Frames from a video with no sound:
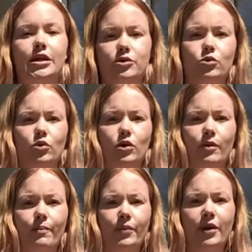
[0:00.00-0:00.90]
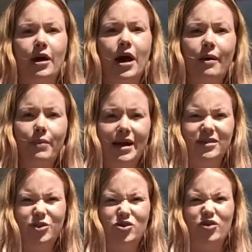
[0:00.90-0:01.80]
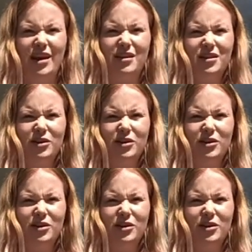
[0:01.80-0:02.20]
tall, up and straight,